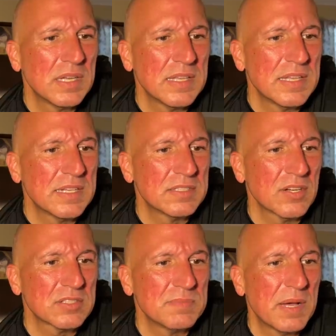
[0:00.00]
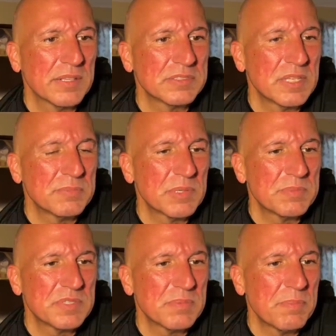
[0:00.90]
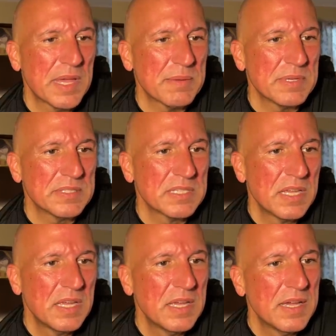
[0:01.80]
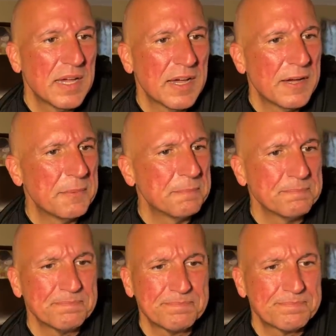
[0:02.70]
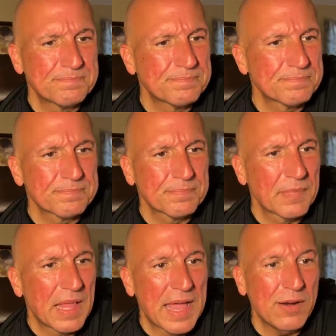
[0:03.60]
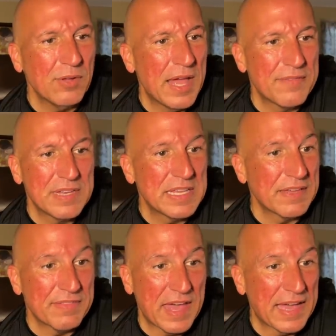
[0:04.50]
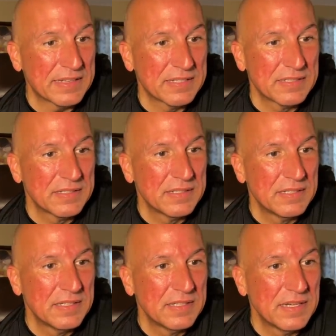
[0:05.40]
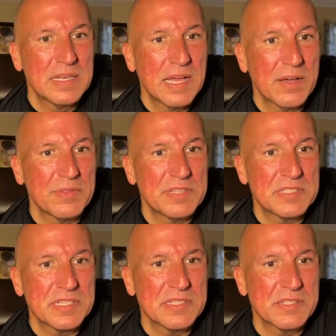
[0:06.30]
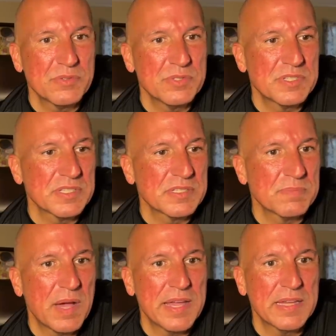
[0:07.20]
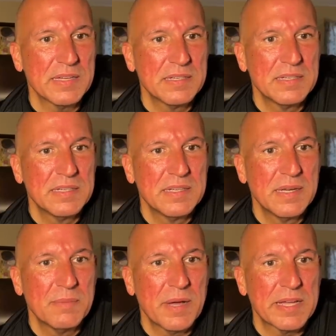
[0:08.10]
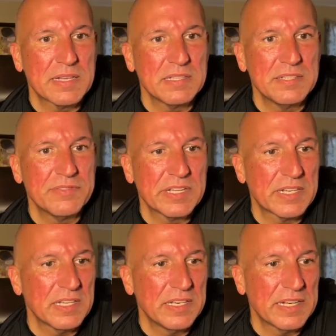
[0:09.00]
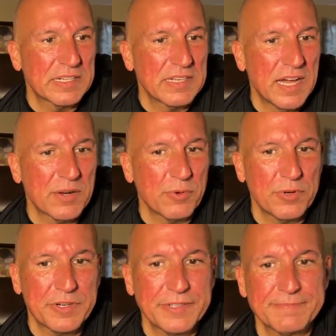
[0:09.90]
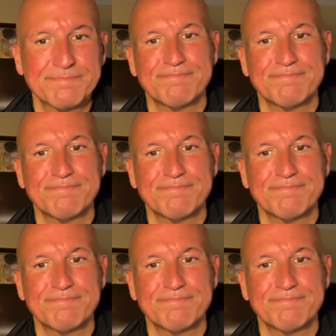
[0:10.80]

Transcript: And then it talks about symptoms in babies. Um, I don't have any of that. Now, this is, who is this? My, my Cleveland Clinic dot org.